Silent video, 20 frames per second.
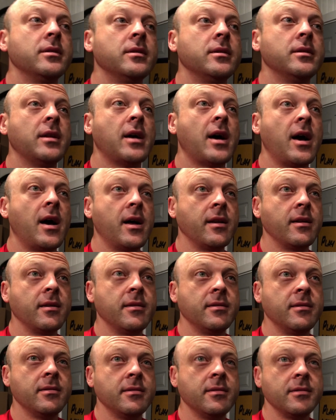Not
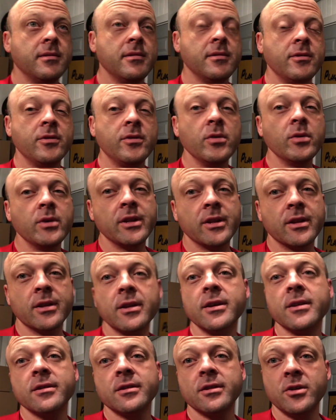doing the
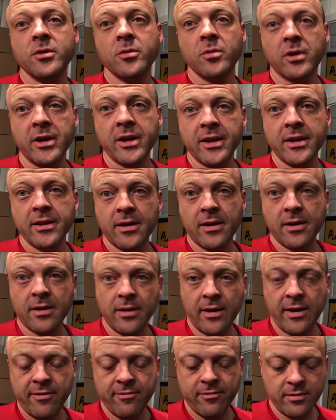things that you want to get done
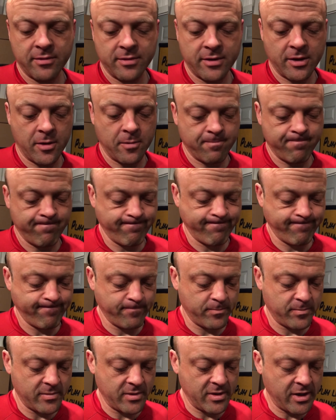in life. So.
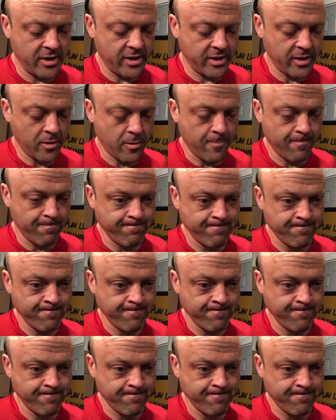There you go.